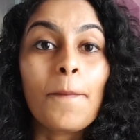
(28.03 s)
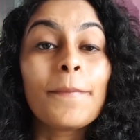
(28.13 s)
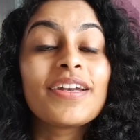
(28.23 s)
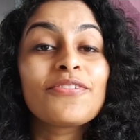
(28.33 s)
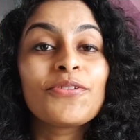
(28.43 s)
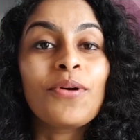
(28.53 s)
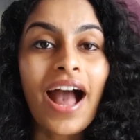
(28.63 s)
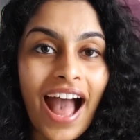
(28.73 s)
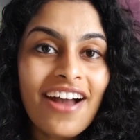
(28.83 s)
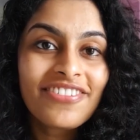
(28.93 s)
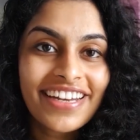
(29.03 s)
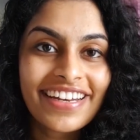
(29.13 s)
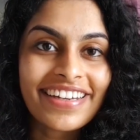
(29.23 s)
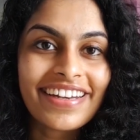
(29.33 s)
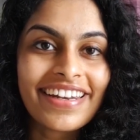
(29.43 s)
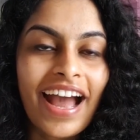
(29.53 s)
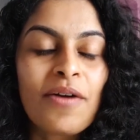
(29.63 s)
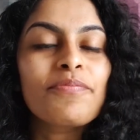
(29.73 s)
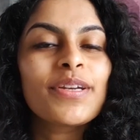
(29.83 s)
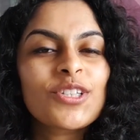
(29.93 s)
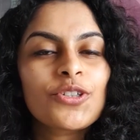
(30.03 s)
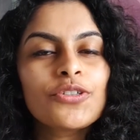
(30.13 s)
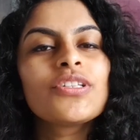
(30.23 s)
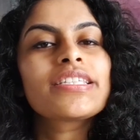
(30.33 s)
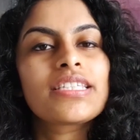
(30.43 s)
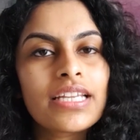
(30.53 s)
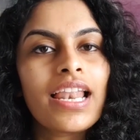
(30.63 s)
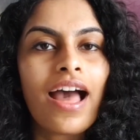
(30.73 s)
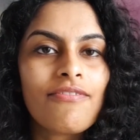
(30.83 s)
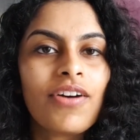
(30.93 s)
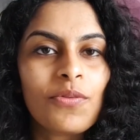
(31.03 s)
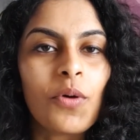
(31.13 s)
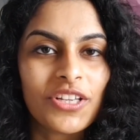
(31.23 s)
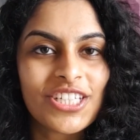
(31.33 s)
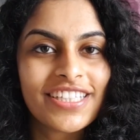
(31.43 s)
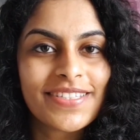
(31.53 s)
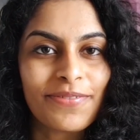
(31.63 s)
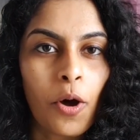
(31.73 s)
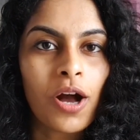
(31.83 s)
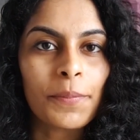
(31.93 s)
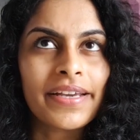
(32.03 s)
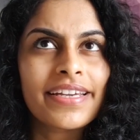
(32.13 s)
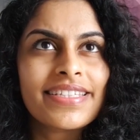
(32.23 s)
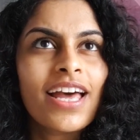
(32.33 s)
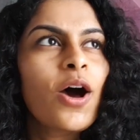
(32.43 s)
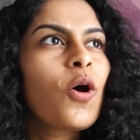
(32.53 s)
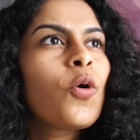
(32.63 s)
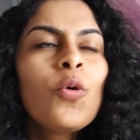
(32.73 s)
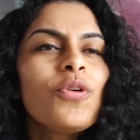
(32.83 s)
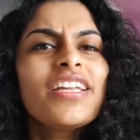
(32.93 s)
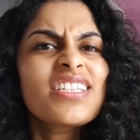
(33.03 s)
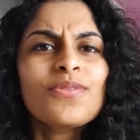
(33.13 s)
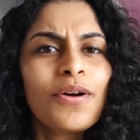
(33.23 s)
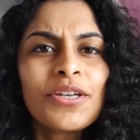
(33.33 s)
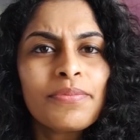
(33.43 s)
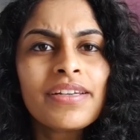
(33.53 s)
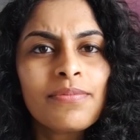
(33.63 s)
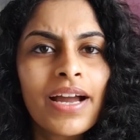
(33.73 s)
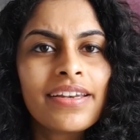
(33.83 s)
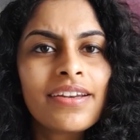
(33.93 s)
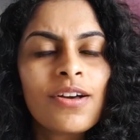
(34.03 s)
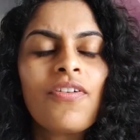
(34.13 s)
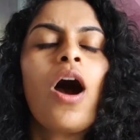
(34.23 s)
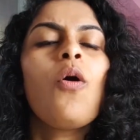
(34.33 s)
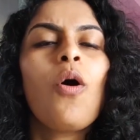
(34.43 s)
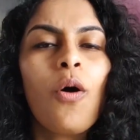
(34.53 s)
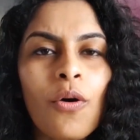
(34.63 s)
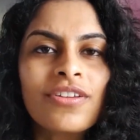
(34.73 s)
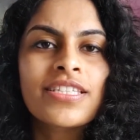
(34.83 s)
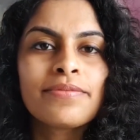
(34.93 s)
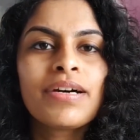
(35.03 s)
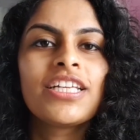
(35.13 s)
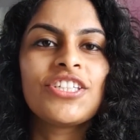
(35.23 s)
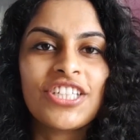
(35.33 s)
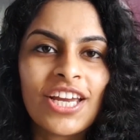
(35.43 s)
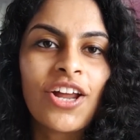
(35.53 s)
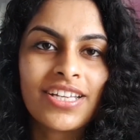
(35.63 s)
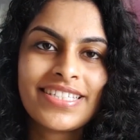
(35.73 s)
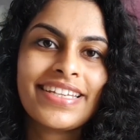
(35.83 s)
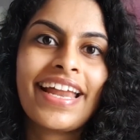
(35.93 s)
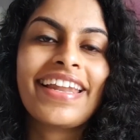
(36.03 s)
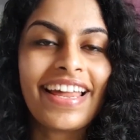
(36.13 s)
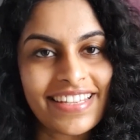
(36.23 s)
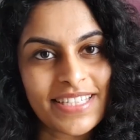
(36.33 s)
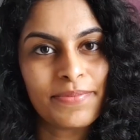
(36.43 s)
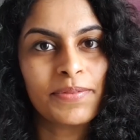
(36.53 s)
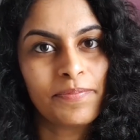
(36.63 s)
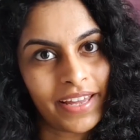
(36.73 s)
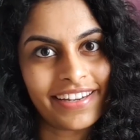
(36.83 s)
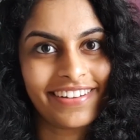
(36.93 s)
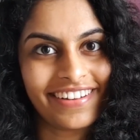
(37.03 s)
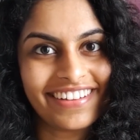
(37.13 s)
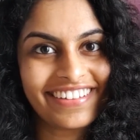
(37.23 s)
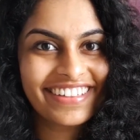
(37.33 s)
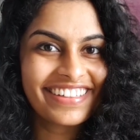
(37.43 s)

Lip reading: But if you have read it, I'm pretty sure you'll still have fun watching this vlog, because who doesn't want to be reminded of how awesome Jane Austen and Elizabeth Bennet are?